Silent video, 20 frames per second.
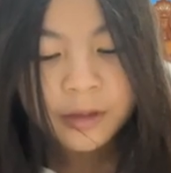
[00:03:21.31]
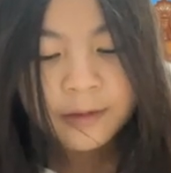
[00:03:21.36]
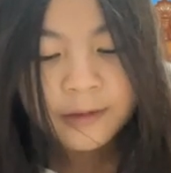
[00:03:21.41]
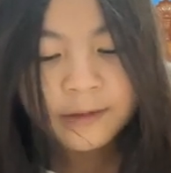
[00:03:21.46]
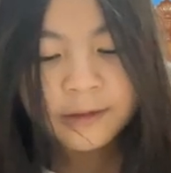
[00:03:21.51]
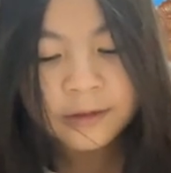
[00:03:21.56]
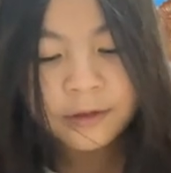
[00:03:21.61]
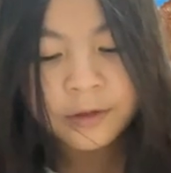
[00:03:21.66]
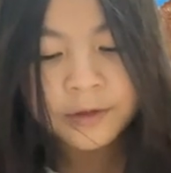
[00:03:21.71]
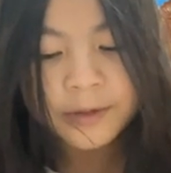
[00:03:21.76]

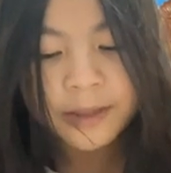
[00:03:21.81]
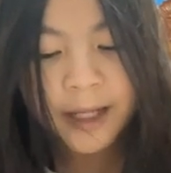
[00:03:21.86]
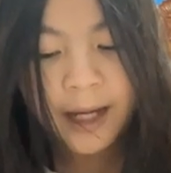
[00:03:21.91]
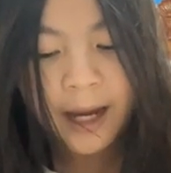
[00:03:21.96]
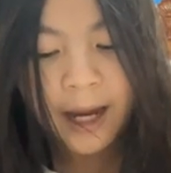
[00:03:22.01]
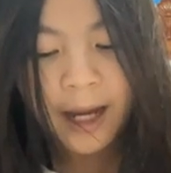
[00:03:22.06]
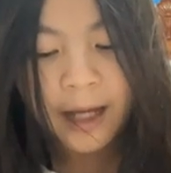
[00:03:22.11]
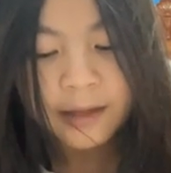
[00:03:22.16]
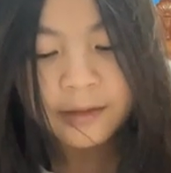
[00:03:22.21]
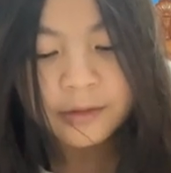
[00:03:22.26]
So they
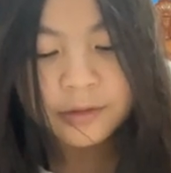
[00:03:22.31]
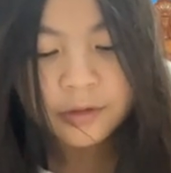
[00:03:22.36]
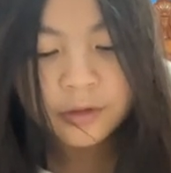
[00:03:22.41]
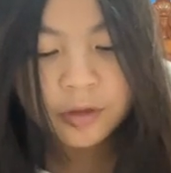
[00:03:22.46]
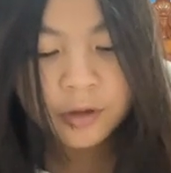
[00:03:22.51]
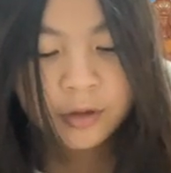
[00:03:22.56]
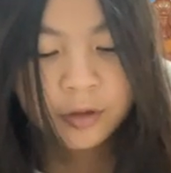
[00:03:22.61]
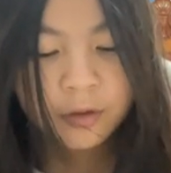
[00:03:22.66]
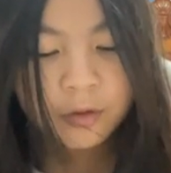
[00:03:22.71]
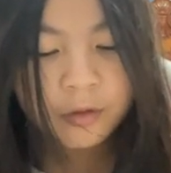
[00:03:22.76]
had
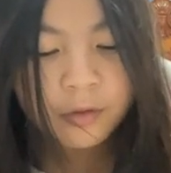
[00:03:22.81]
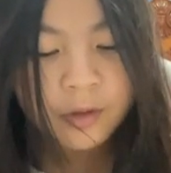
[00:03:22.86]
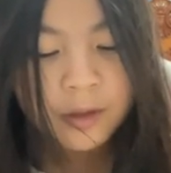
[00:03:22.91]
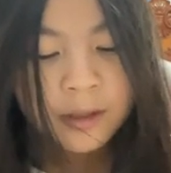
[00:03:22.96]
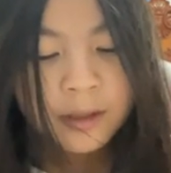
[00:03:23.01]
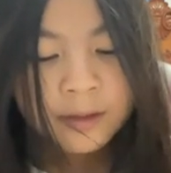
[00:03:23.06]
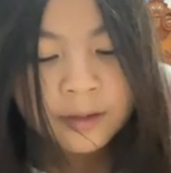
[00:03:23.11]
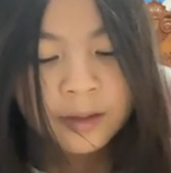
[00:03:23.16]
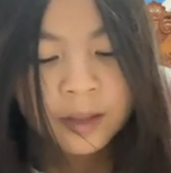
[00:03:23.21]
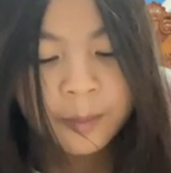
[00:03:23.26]
clue
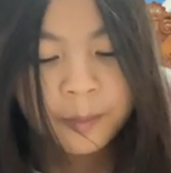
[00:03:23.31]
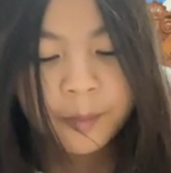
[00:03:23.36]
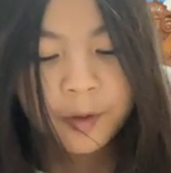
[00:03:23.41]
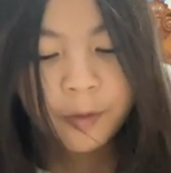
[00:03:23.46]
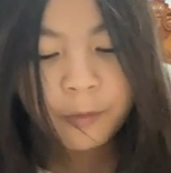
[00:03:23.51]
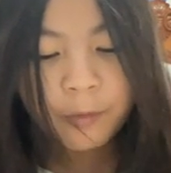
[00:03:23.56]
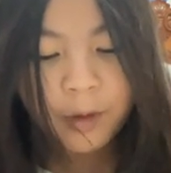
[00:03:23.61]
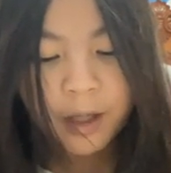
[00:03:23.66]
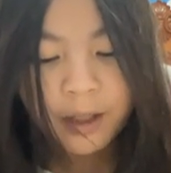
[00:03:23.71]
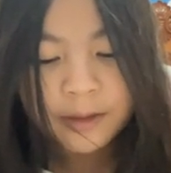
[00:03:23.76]
number
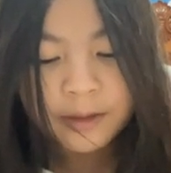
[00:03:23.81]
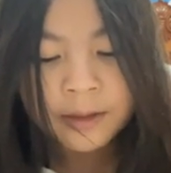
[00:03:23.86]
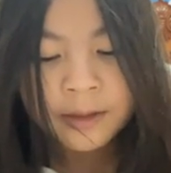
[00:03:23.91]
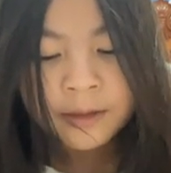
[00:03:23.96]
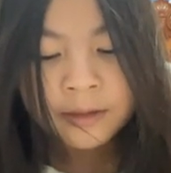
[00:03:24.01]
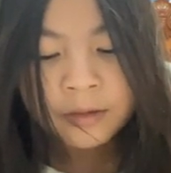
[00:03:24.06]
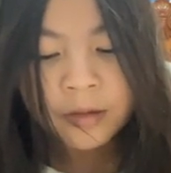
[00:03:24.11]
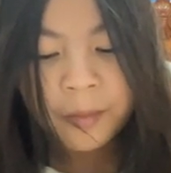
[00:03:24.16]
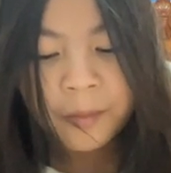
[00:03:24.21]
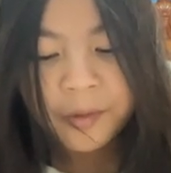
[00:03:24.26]
1.
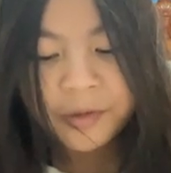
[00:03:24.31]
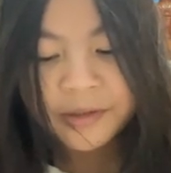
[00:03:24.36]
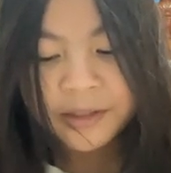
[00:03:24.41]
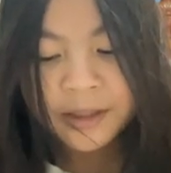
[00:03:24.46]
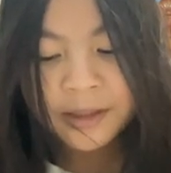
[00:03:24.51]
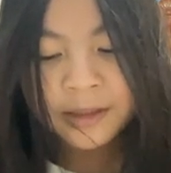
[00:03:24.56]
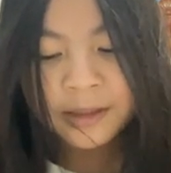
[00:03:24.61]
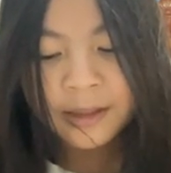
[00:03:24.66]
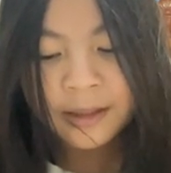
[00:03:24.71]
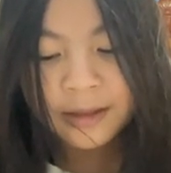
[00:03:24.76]
The
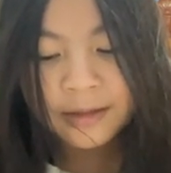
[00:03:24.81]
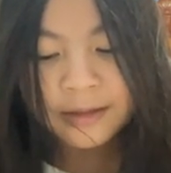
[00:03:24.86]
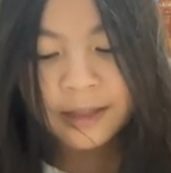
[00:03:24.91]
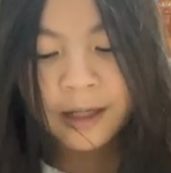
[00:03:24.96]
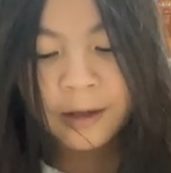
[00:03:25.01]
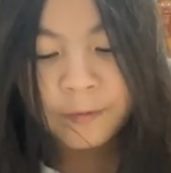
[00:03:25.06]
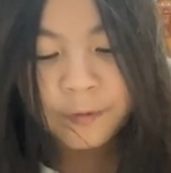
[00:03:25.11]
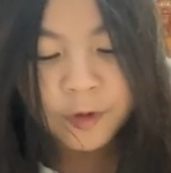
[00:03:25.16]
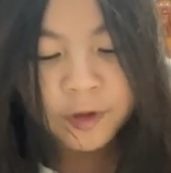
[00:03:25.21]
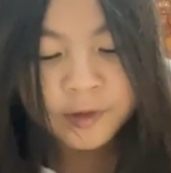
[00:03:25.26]
Mona
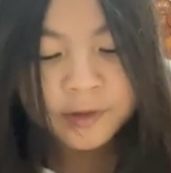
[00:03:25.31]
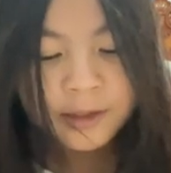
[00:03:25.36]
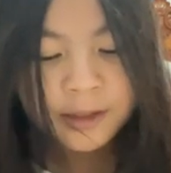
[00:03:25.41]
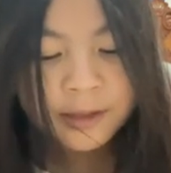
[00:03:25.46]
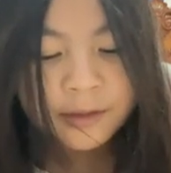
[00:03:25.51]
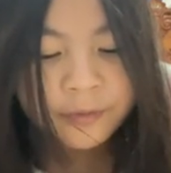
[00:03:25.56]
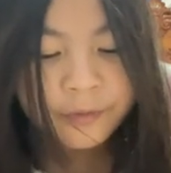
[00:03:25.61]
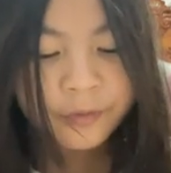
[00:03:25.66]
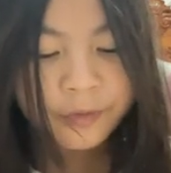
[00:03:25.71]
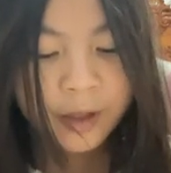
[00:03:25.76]
Lisa
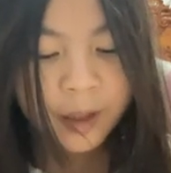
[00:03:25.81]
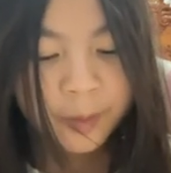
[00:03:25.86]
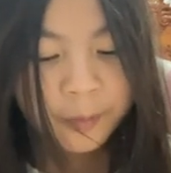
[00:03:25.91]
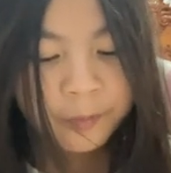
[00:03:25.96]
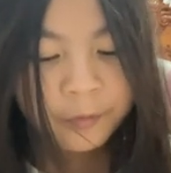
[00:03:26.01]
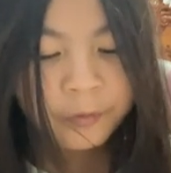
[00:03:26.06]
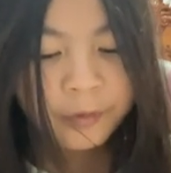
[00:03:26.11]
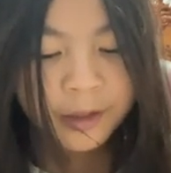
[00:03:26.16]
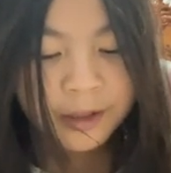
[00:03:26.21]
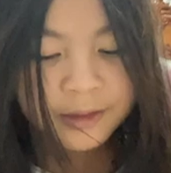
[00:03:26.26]
wooden
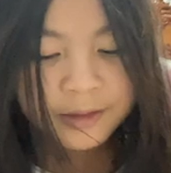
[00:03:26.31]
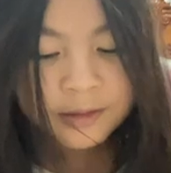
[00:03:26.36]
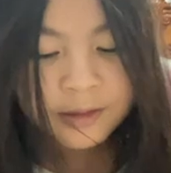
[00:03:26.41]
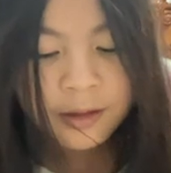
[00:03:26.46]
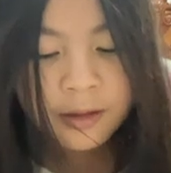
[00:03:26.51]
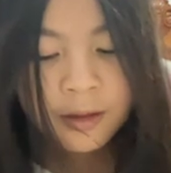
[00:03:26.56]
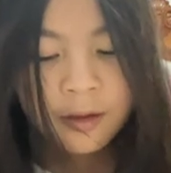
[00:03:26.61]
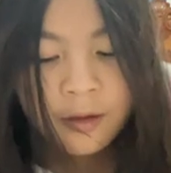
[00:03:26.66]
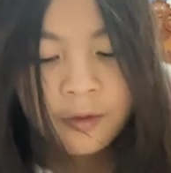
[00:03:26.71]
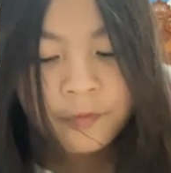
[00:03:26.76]
frame was
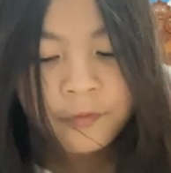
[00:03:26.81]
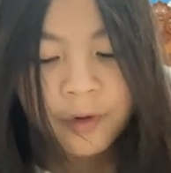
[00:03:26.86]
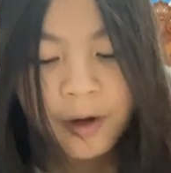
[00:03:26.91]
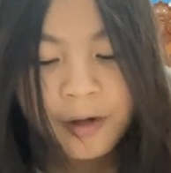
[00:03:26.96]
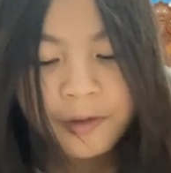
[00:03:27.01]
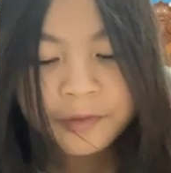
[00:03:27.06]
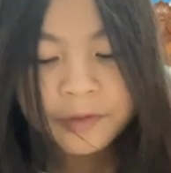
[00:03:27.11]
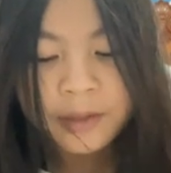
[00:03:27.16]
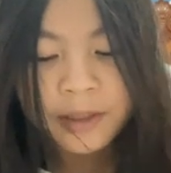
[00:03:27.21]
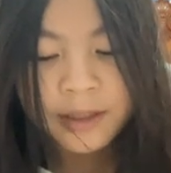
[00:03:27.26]

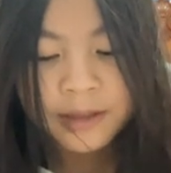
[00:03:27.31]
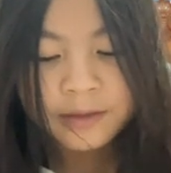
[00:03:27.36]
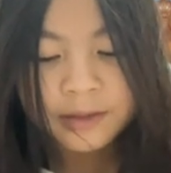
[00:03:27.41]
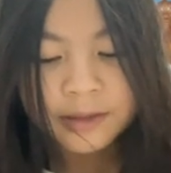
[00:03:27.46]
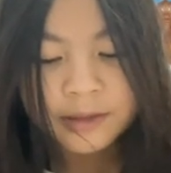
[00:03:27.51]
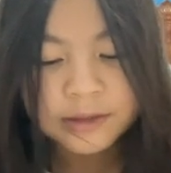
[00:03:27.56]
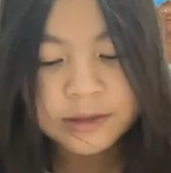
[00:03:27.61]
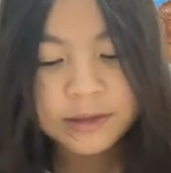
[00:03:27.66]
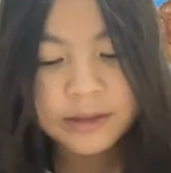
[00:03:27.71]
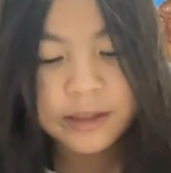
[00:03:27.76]
found near
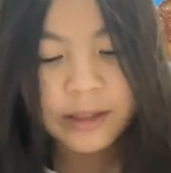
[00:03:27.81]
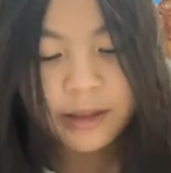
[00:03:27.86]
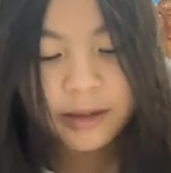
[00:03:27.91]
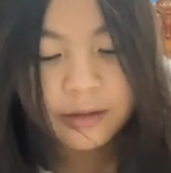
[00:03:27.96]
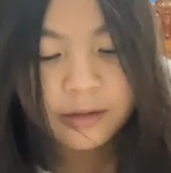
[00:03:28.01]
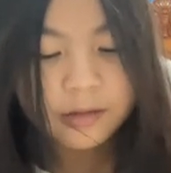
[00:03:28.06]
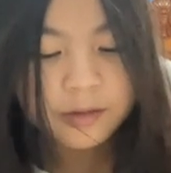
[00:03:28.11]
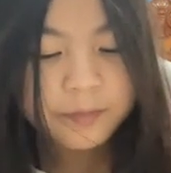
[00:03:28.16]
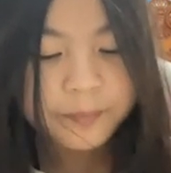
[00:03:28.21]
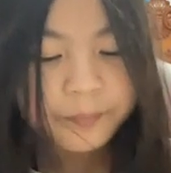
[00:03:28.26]
the
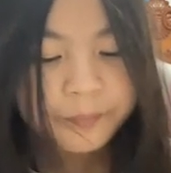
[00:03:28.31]
stairs.